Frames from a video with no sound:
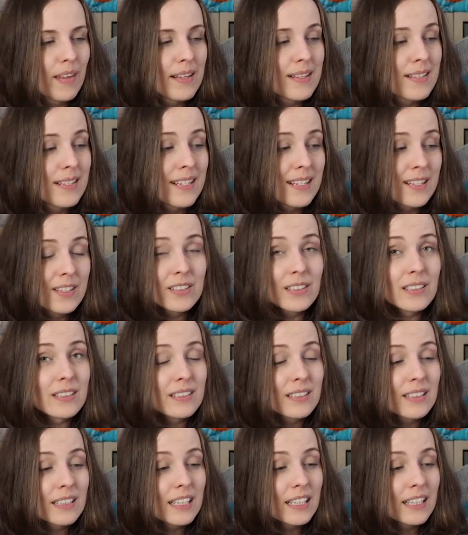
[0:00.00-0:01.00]
a
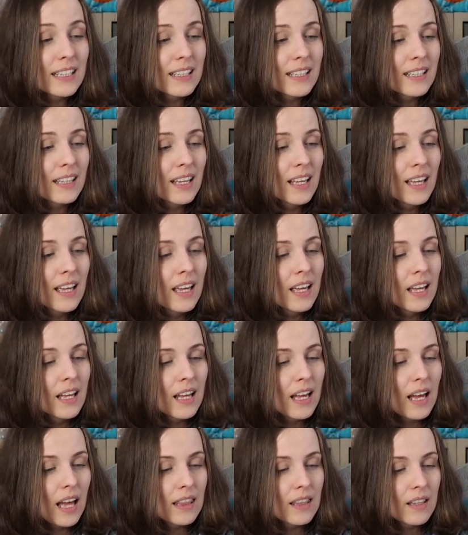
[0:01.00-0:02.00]
seasonal thing.
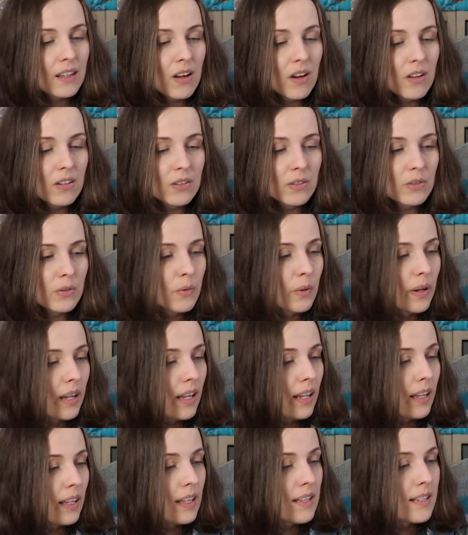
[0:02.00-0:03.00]
And the
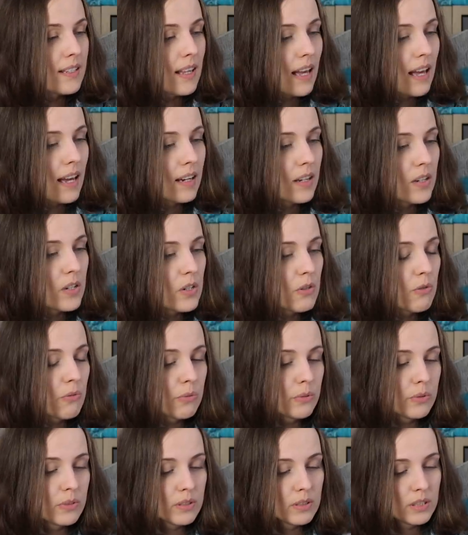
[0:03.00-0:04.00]
colorway is
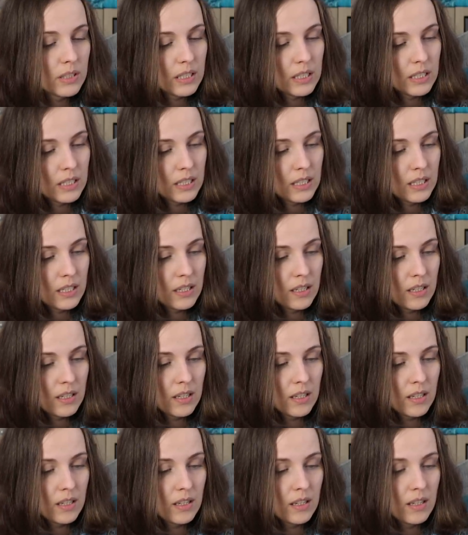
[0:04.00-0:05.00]
actually
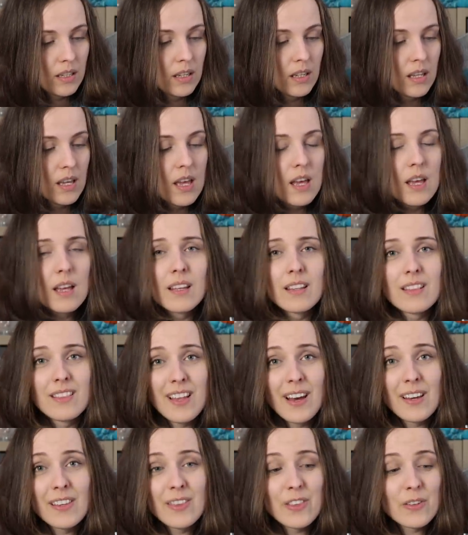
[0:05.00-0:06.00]

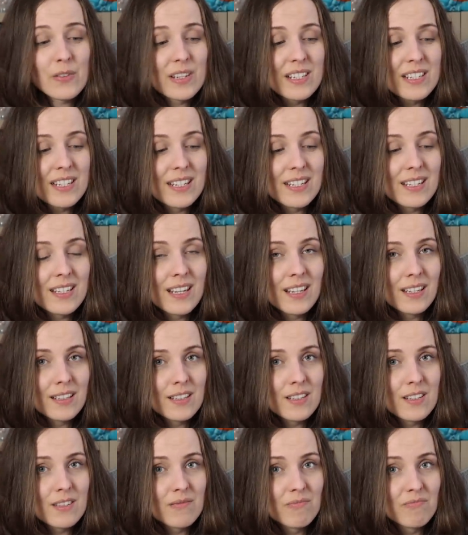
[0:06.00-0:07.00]

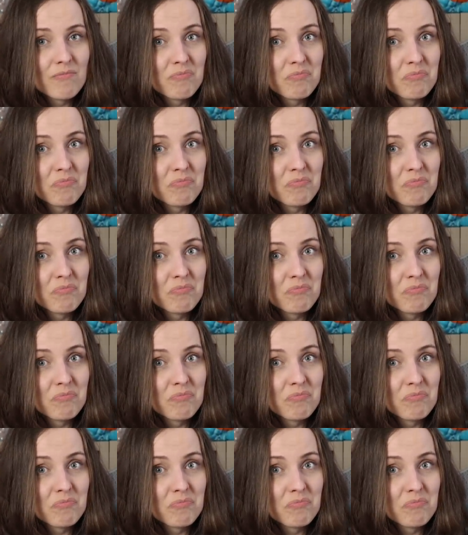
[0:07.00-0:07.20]
9366.